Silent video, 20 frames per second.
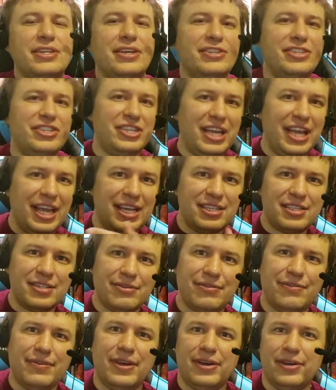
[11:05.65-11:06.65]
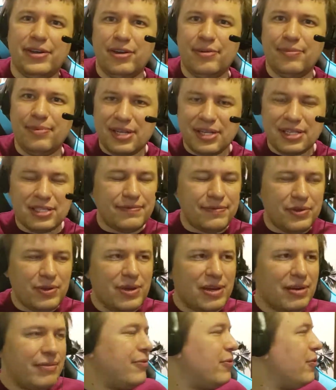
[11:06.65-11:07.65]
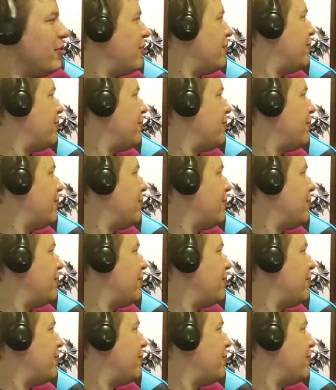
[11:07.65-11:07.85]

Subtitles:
a chance of failure. Because if you have 4 or